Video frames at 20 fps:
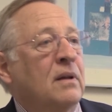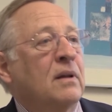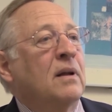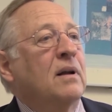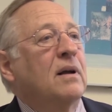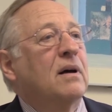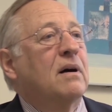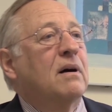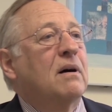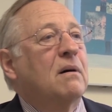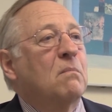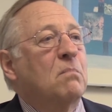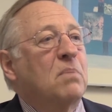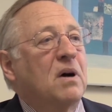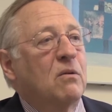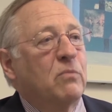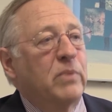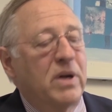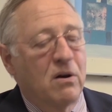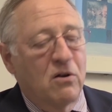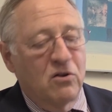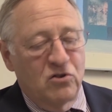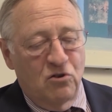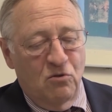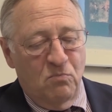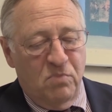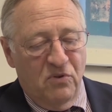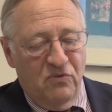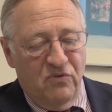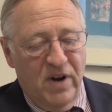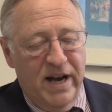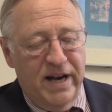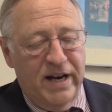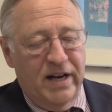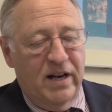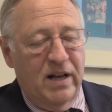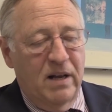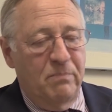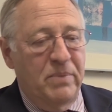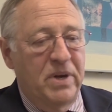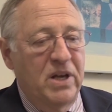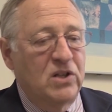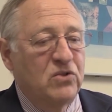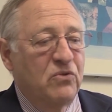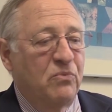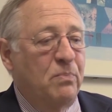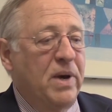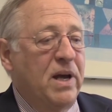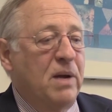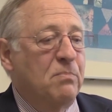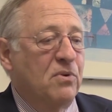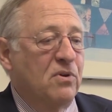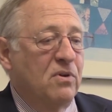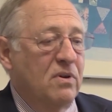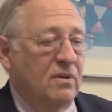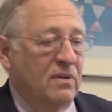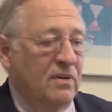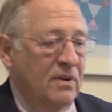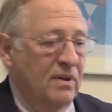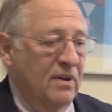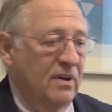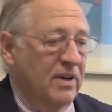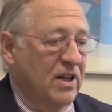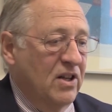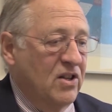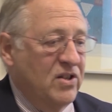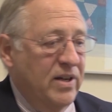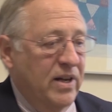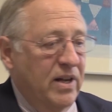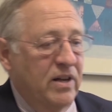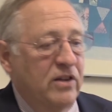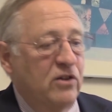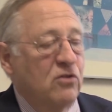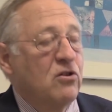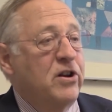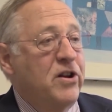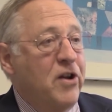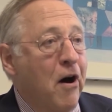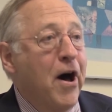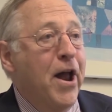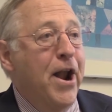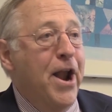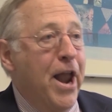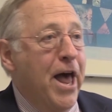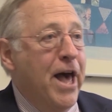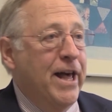but we also provided a piece of paper that said, you're done.